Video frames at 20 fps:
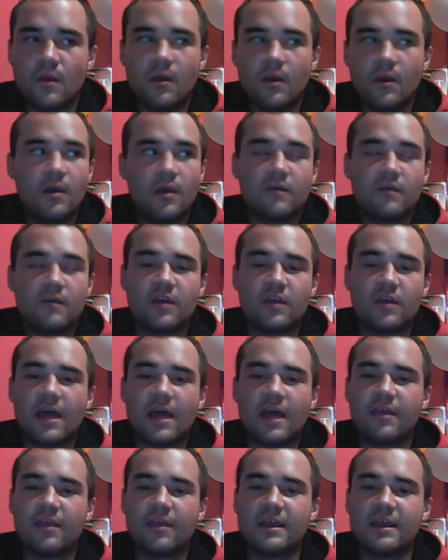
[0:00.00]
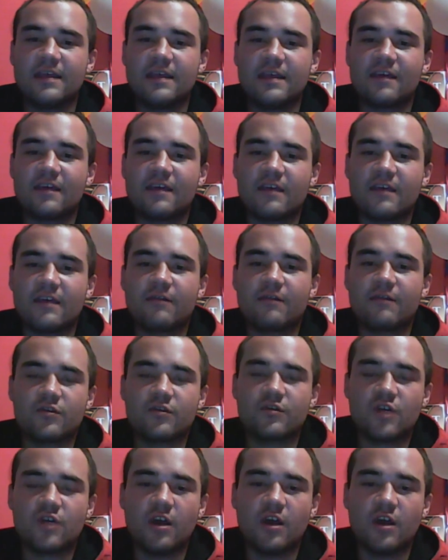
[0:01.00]
So now the elite doesn't have
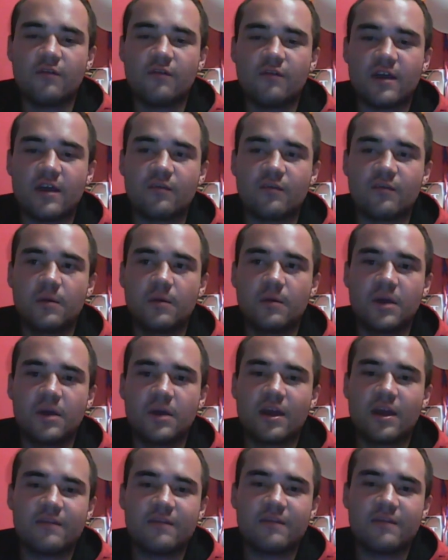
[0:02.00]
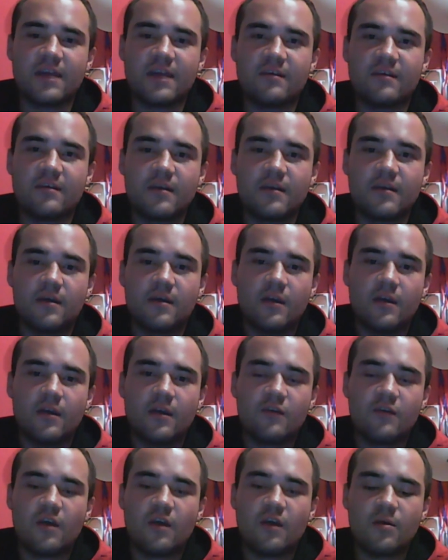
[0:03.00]
control over us when we don't have debt.
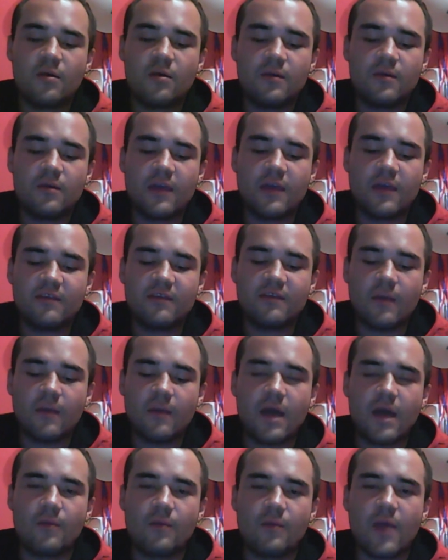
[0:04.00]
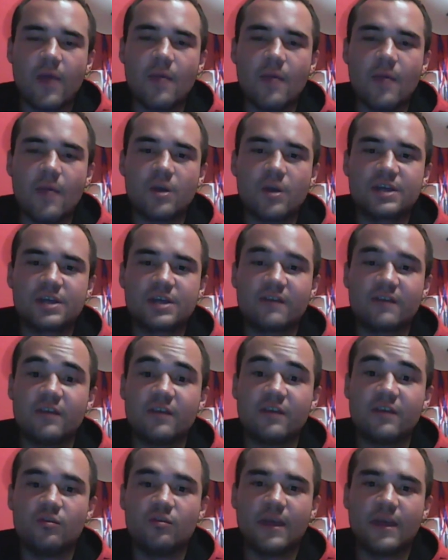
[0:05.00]
So they somehow brainwash us
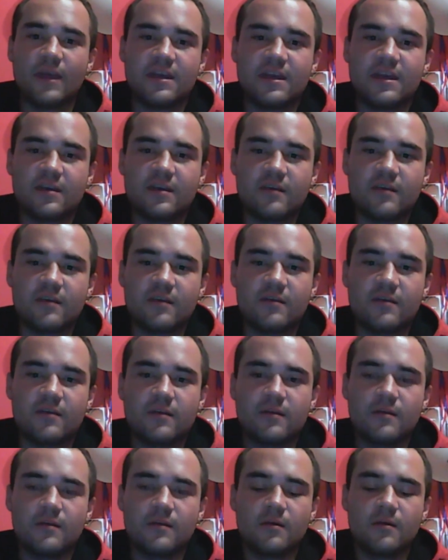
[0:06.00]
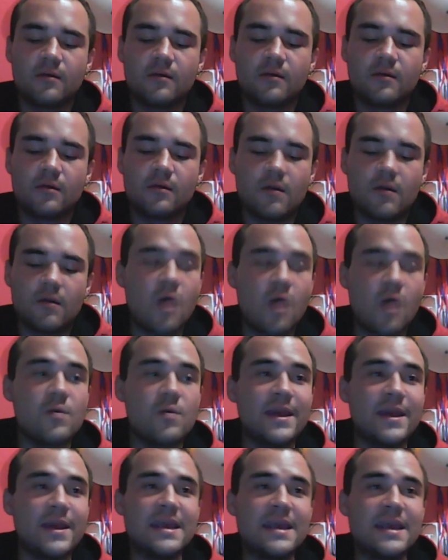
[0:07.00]
into making debt. No, we
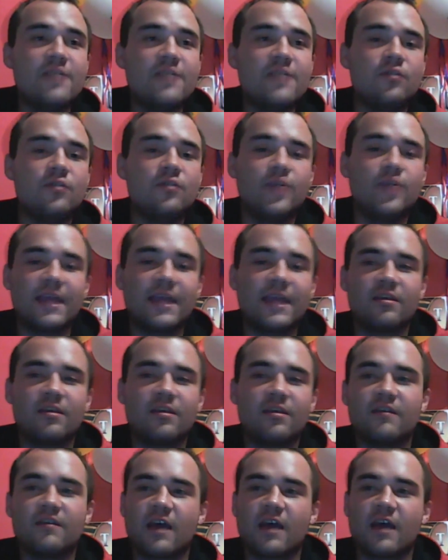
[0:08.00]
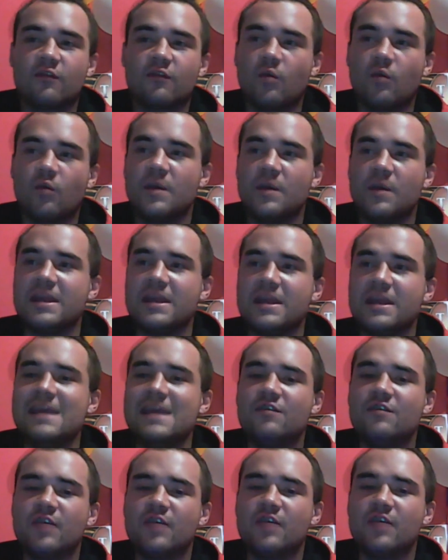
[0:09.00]
need to get this house, or we need
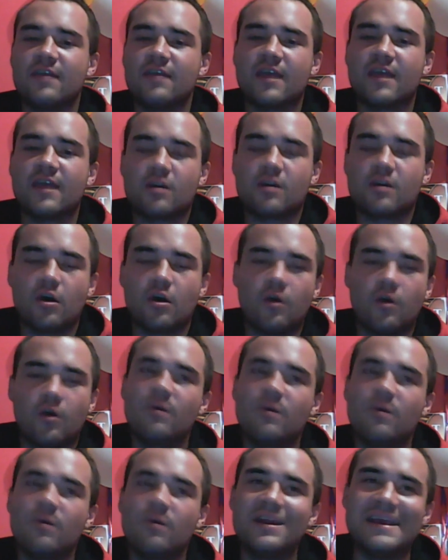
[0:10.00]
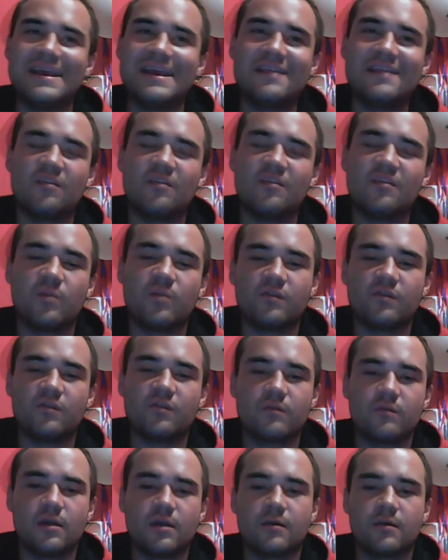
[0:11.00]
to get that car, or we need this personal
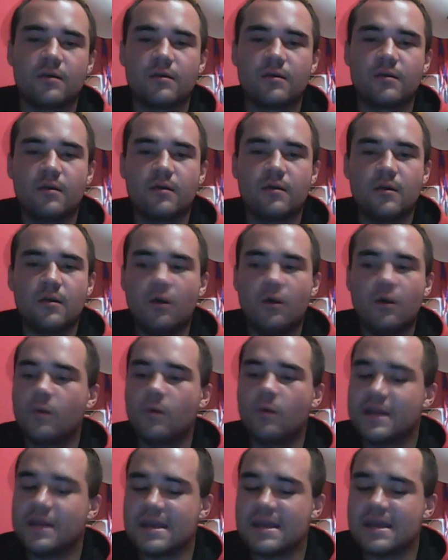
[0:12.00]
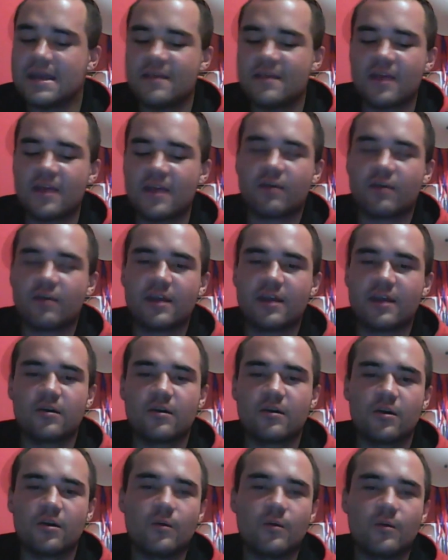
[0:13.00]
loan, or we need that credit
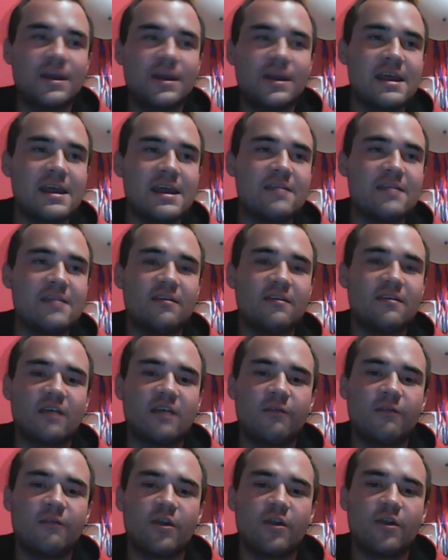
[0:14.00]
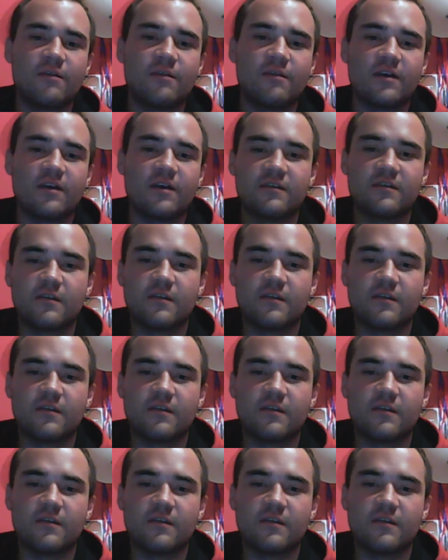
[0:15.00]
card. We need the cell phone device.